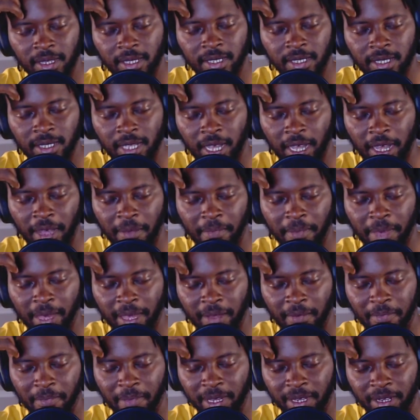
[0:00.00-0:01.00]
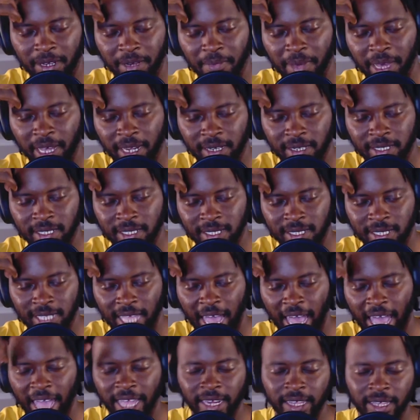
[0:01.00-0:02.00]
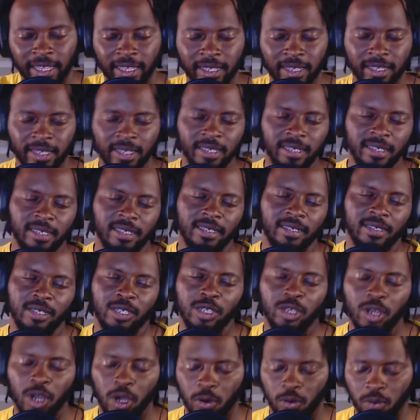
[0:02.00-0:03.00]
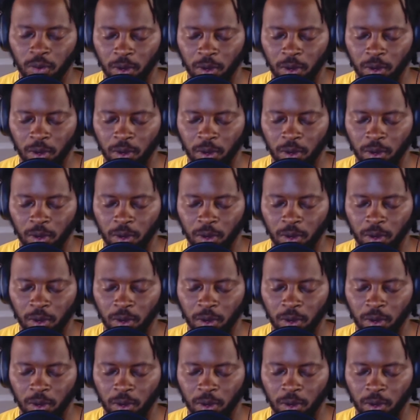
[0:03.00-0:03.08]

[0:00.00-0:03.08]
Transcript: build a better society. You don't